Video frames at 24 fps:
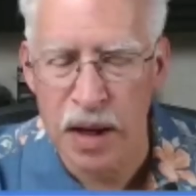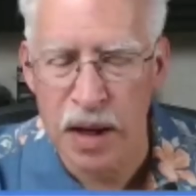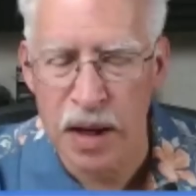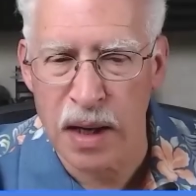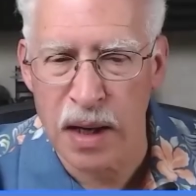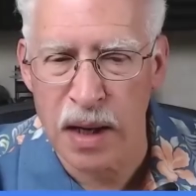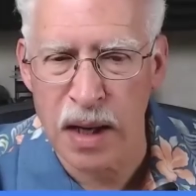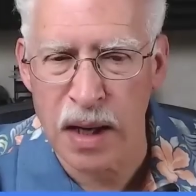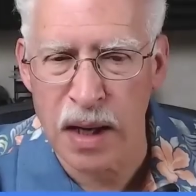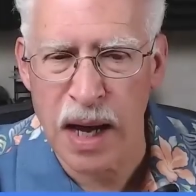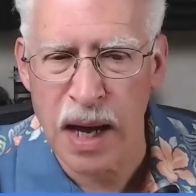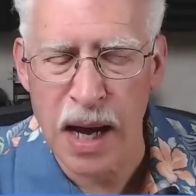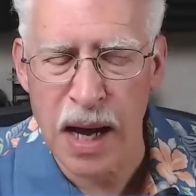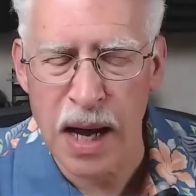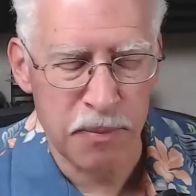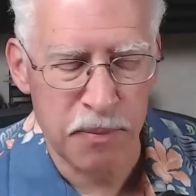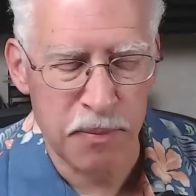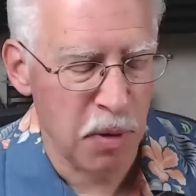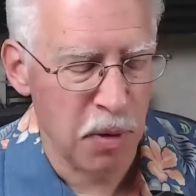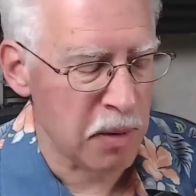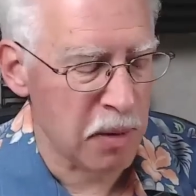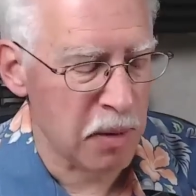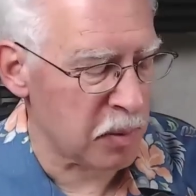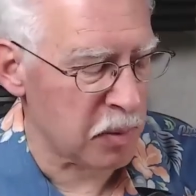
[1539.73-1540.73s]
Uh, I
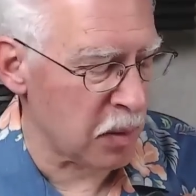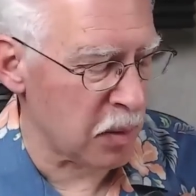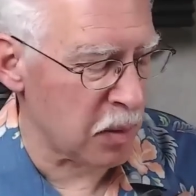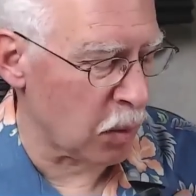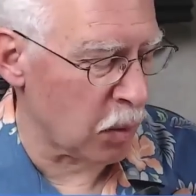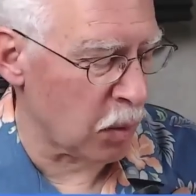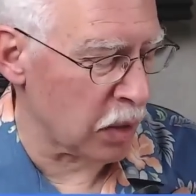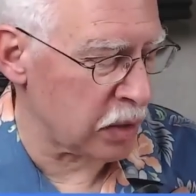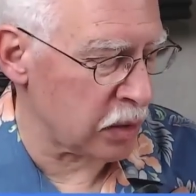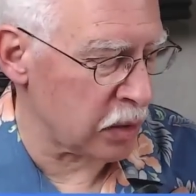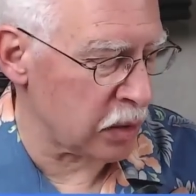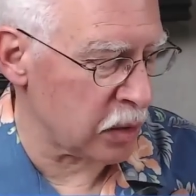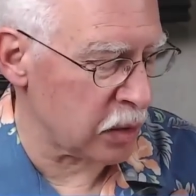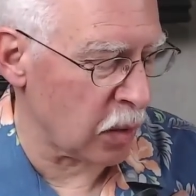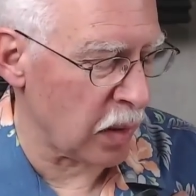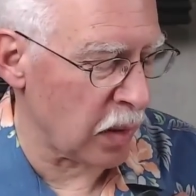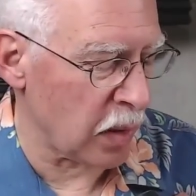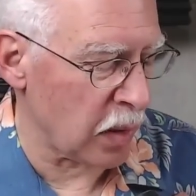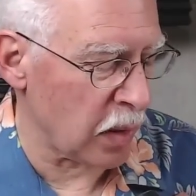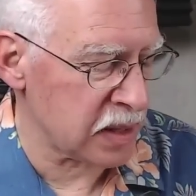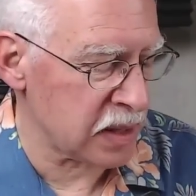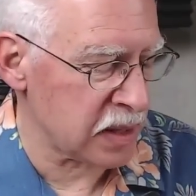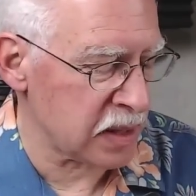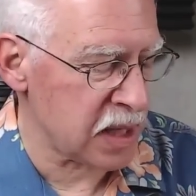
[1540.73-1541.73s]
probably would. You know,
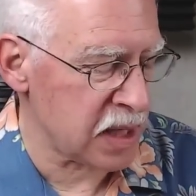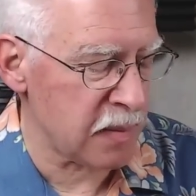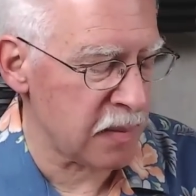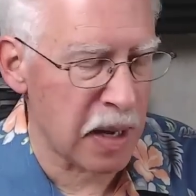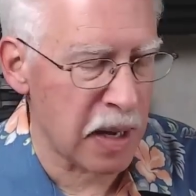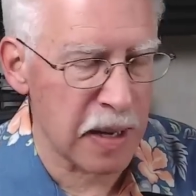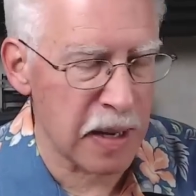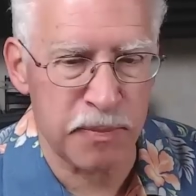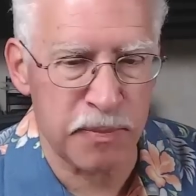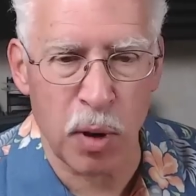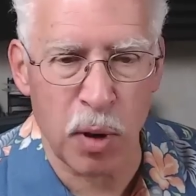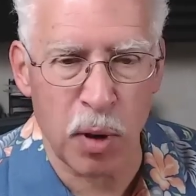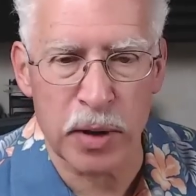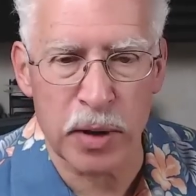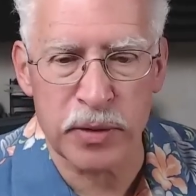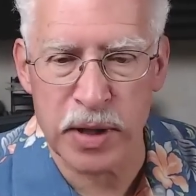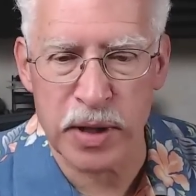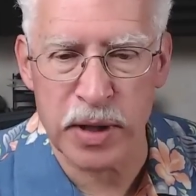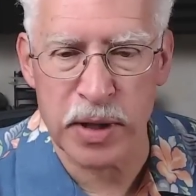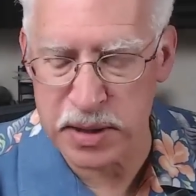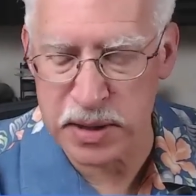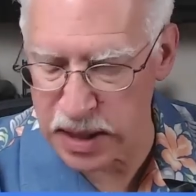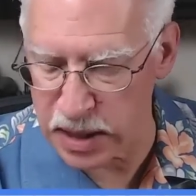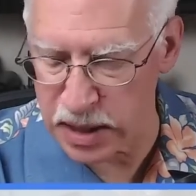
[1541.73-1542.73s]
at the time I bought
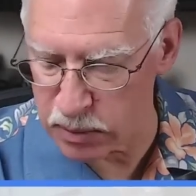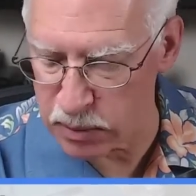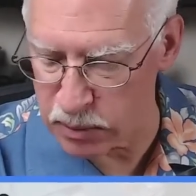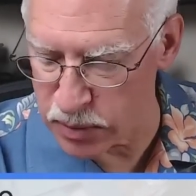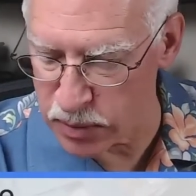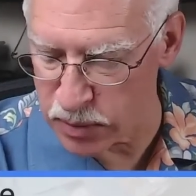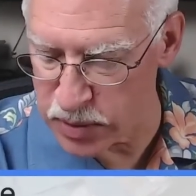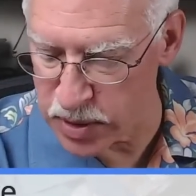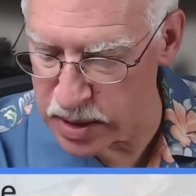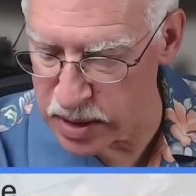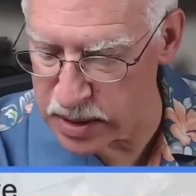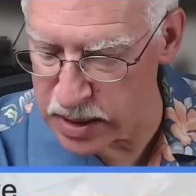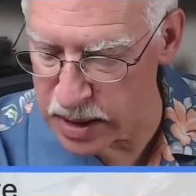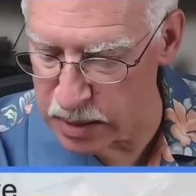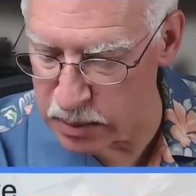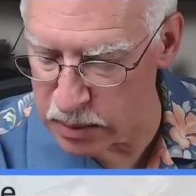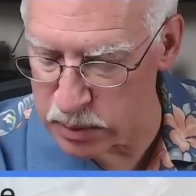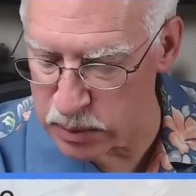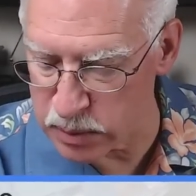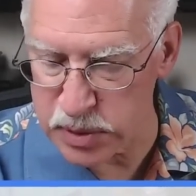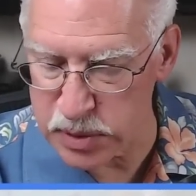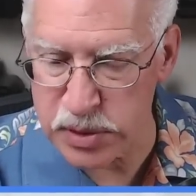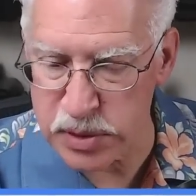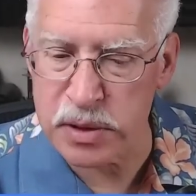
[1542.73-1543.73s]
this, I don't think that
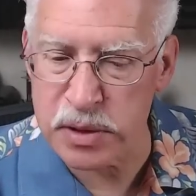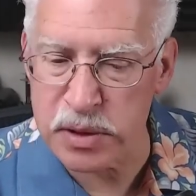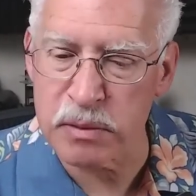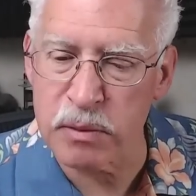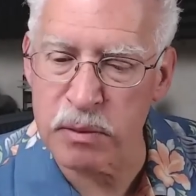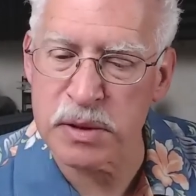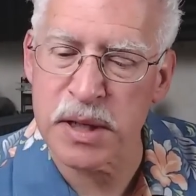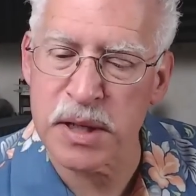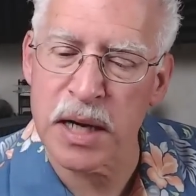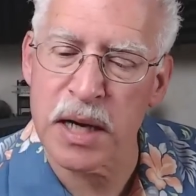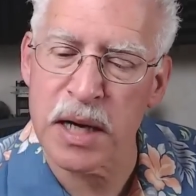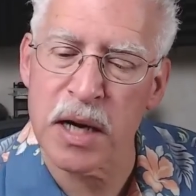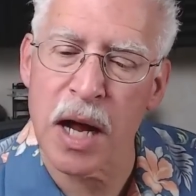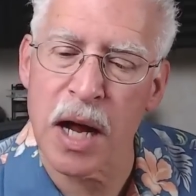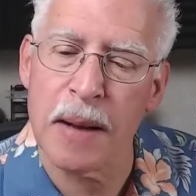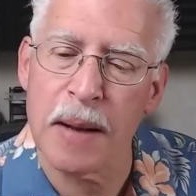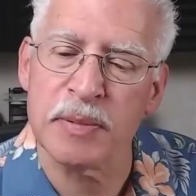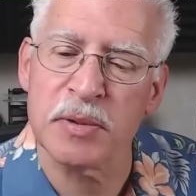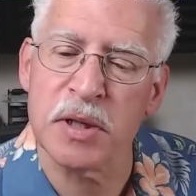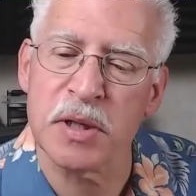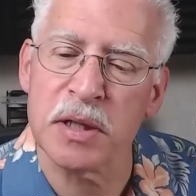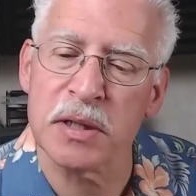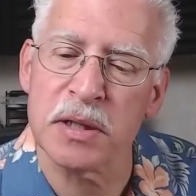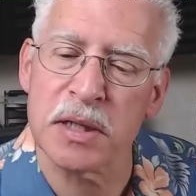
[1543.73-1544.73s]
was was that an
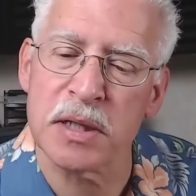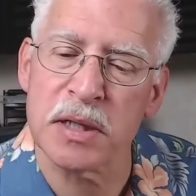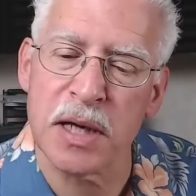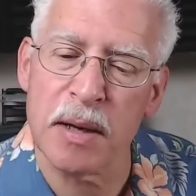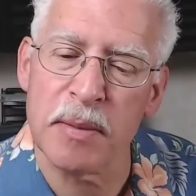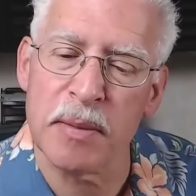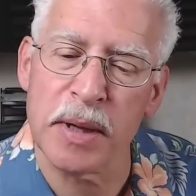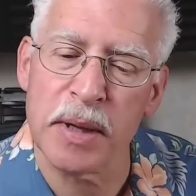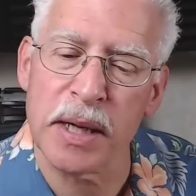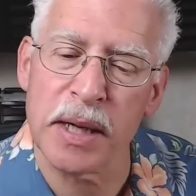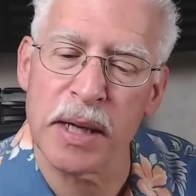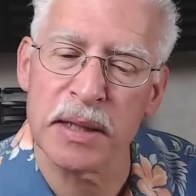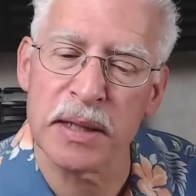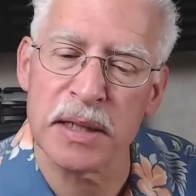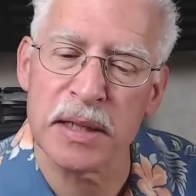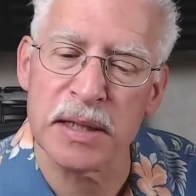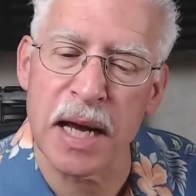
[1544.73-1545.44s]
option at the time I got